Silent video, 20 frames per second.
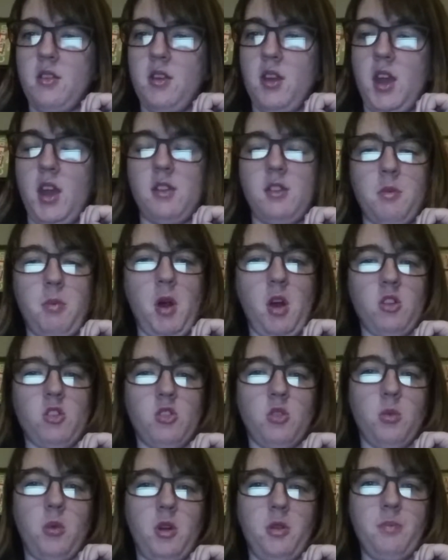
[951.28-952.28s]
it's a
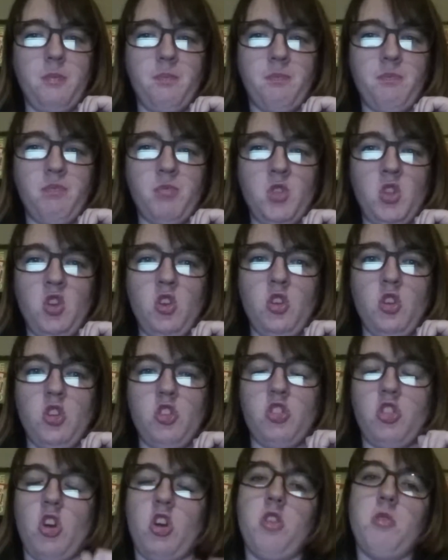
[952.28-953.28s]
personal one.
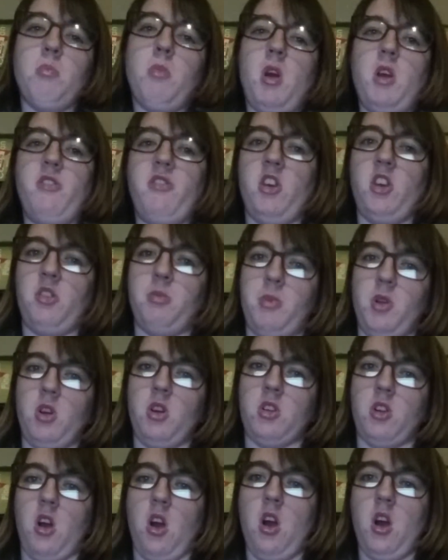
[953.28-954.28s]
So my first
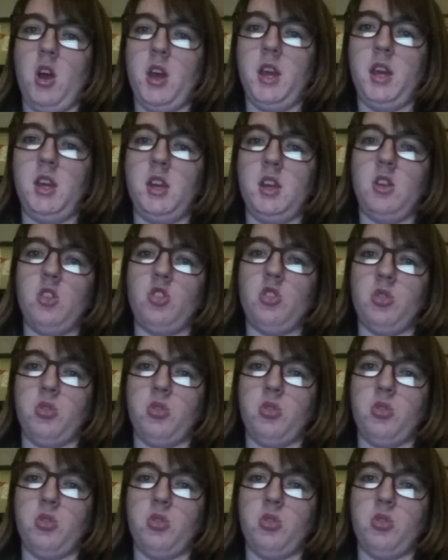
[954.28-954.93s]
blog, I